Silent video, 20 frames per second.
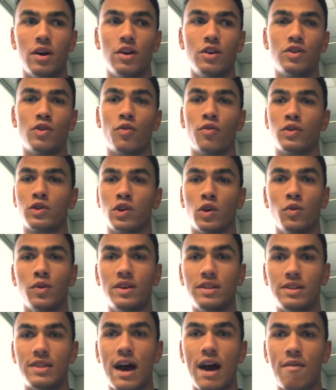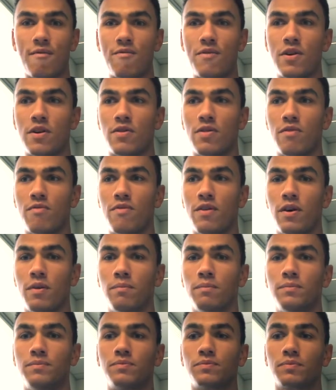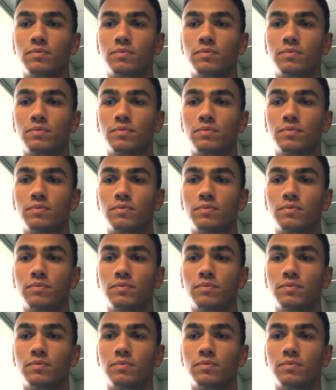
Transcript: So there's always that fear in the film.